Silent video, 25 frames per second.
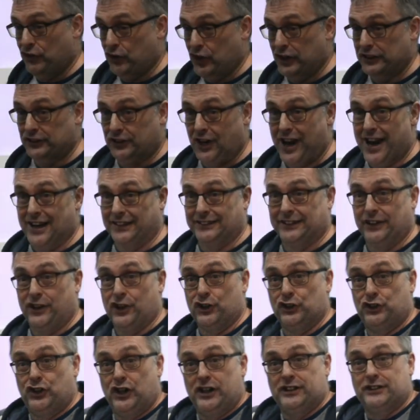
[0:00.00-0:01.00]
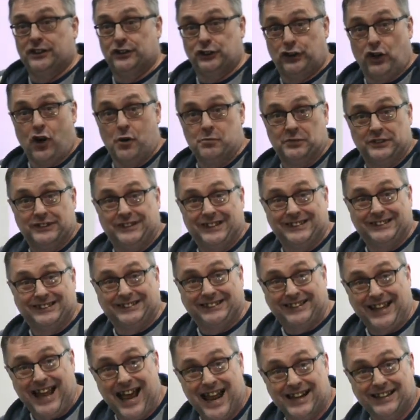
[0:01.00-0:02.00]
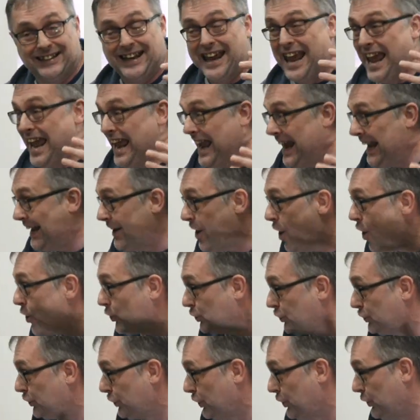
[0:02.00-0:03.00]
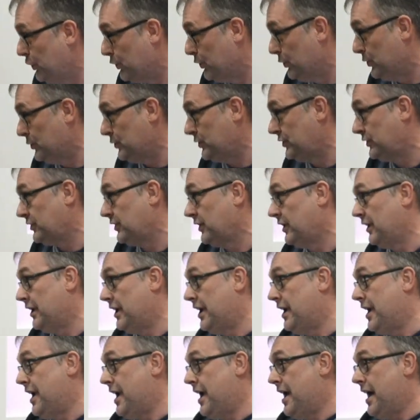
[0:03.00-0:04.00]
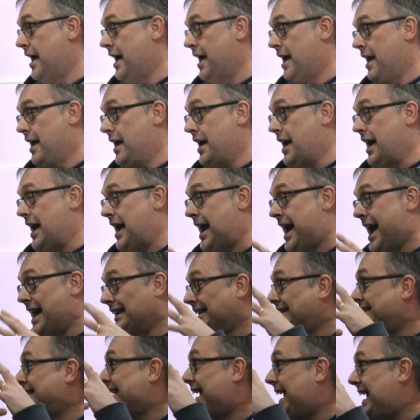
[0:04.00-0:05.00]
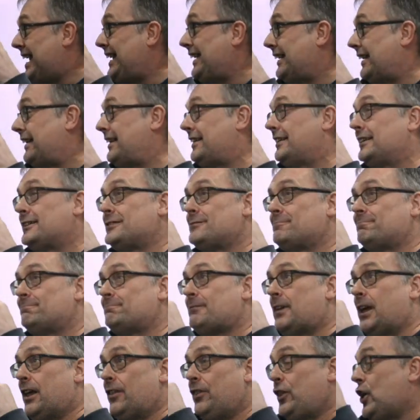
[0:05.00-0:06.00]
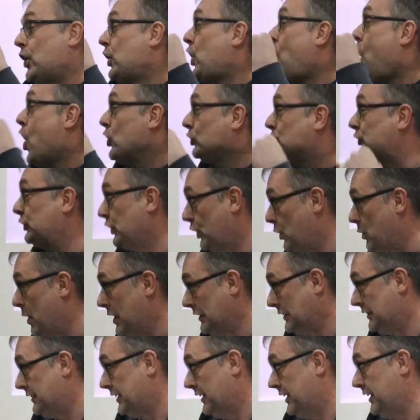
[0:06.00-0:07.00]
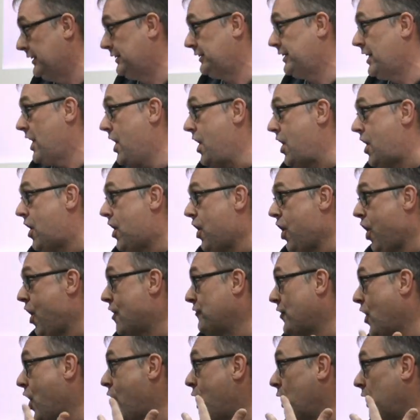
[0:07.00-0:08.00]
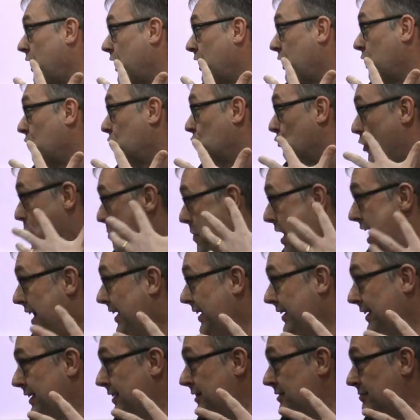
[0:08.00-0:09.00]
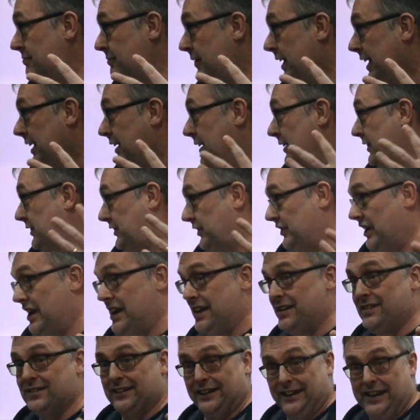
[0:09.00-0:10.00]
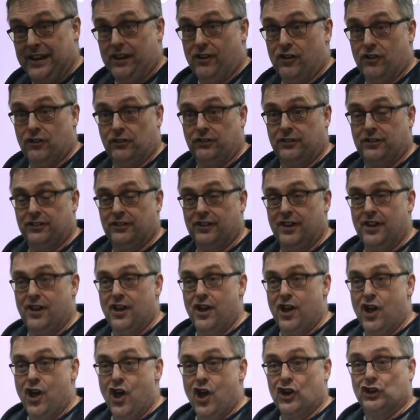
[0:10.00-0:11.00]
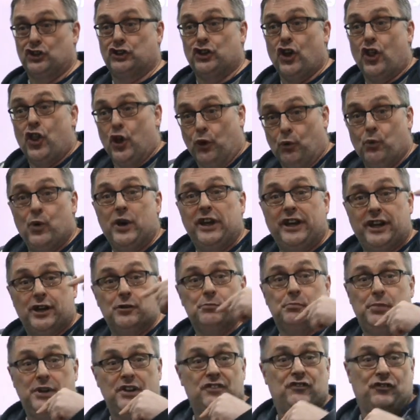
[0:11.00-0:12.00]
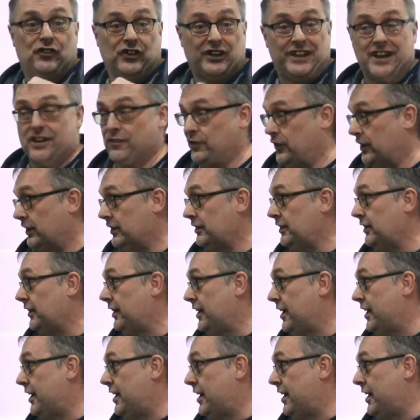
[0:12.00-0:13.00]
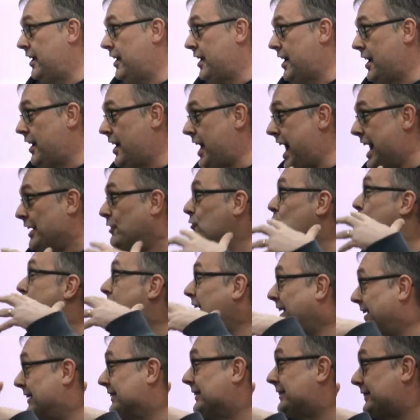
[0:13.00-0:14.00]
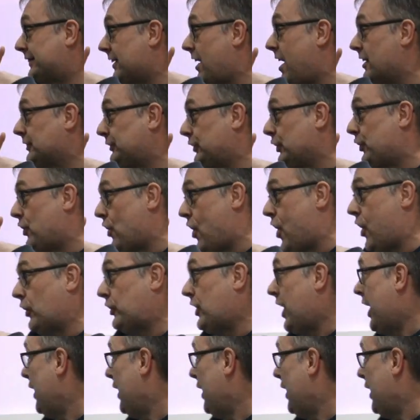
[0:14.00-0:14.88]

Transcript: of Christianity, that Jesus comes to stand in our shoes and take the consequences of our rebellion, sin, guilt, so that we can be forgiven and reconciled to God.